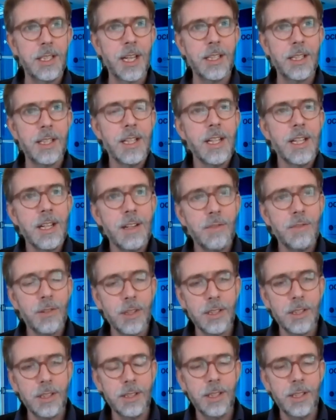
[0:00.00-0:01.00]
that
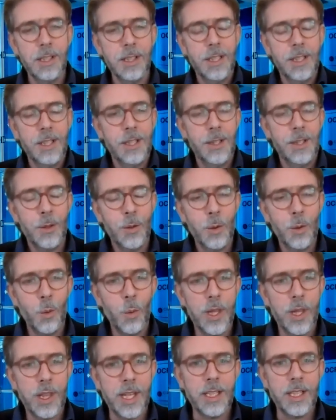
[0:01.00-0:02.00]
even
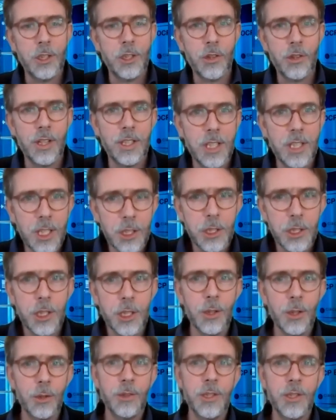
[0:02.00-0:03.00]
with a
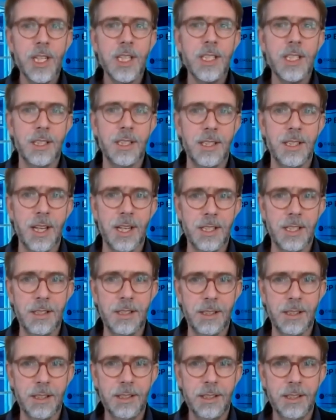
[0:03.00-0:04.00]
traditional data
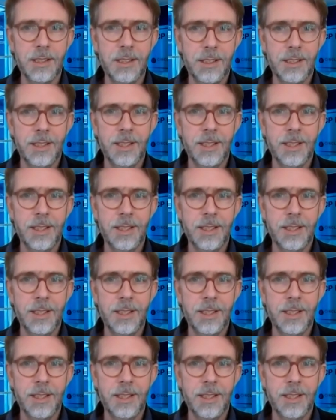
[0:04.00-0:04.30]
center,